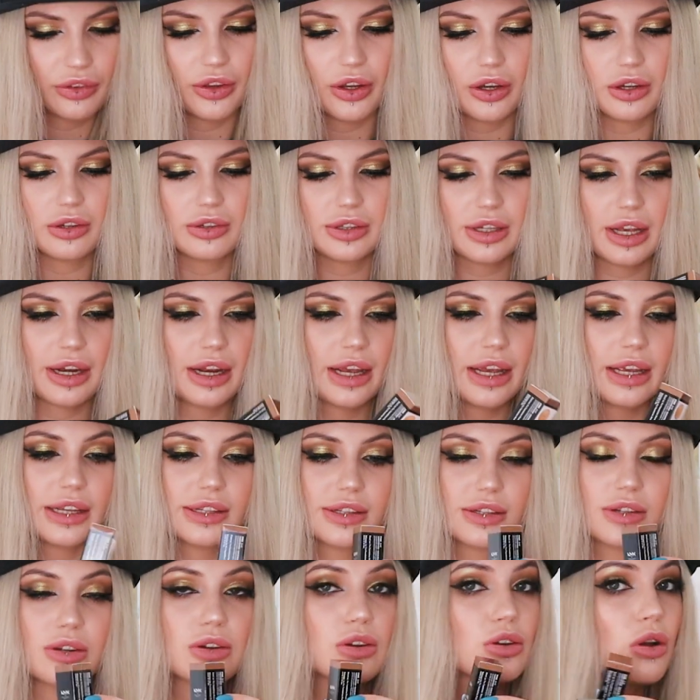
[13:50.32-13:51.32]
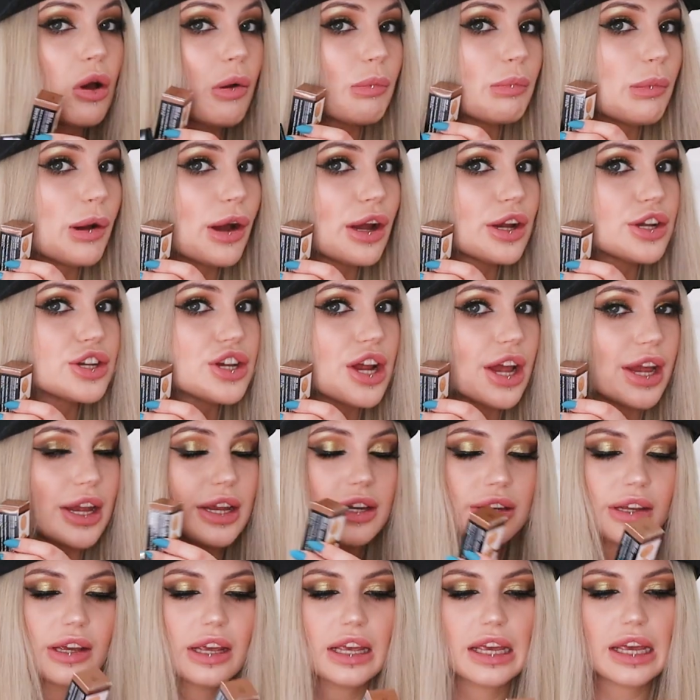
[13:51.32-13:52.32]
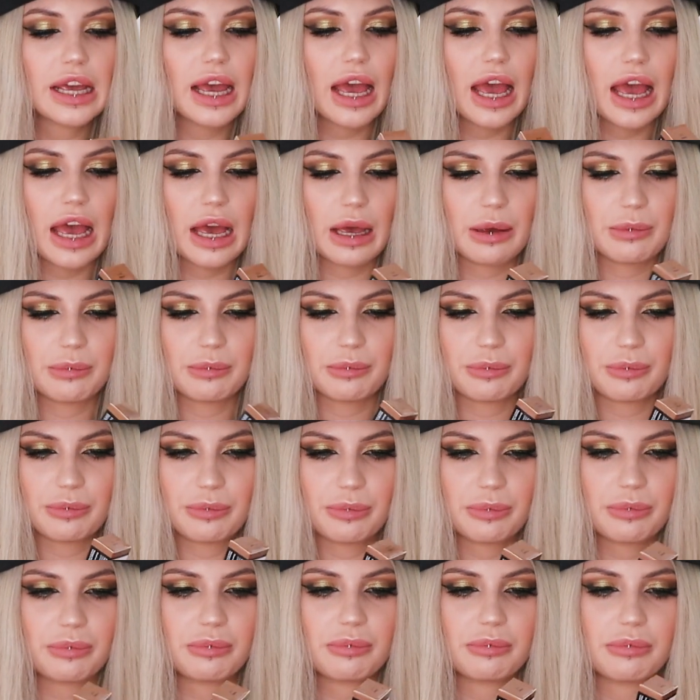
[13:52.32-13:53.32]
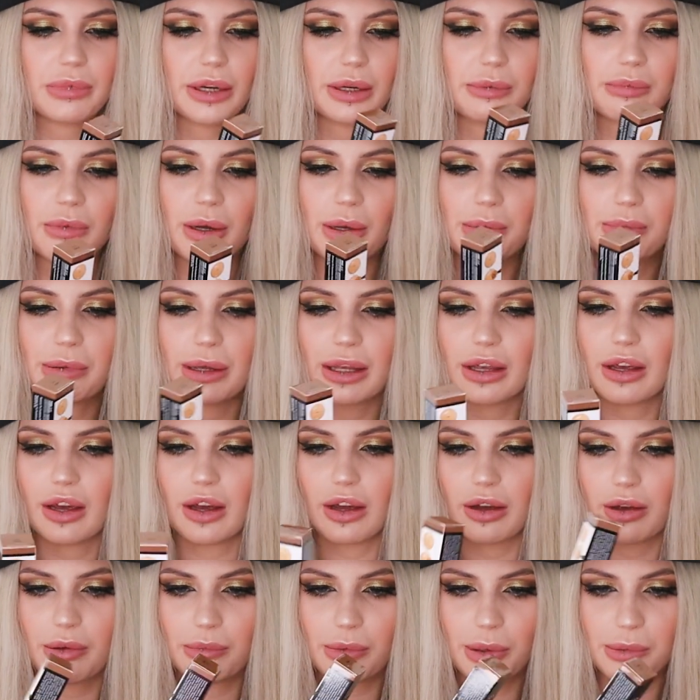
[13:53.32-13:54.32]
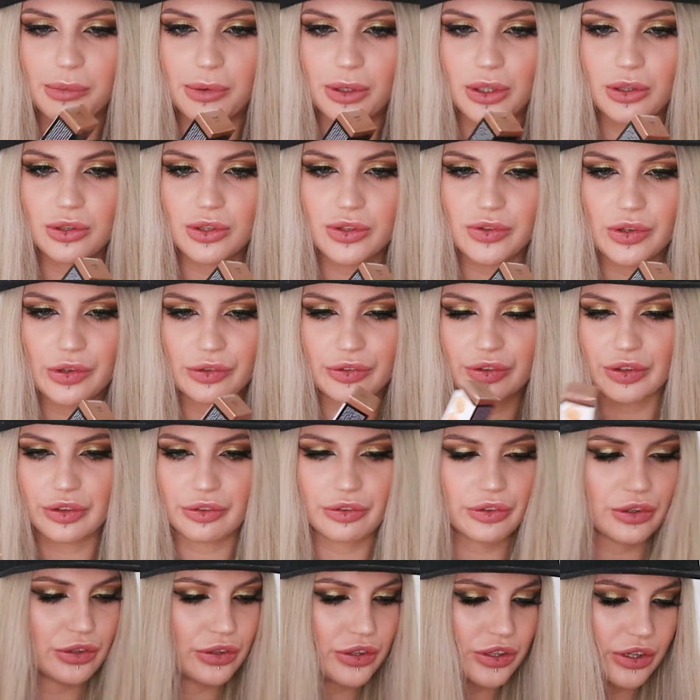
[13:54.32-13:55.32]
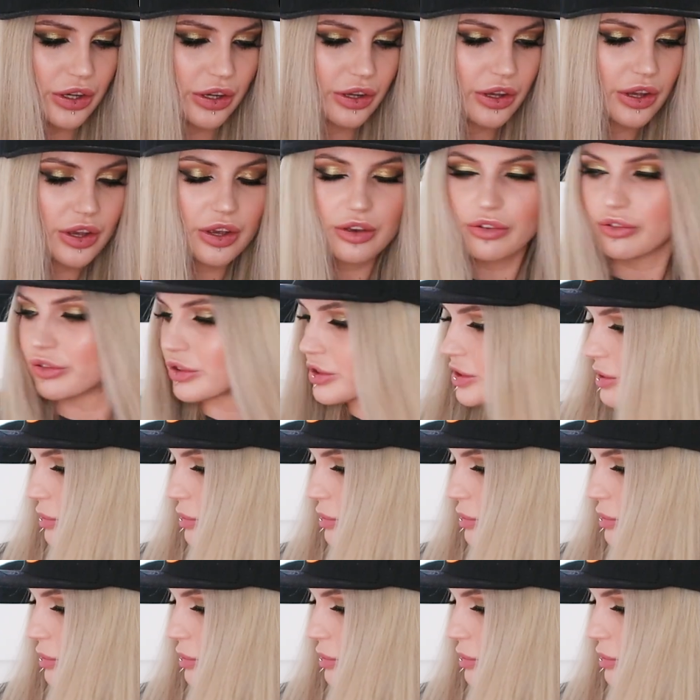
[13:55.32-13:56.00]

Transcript: of those, and it is not my shade. But it might be useful for the future for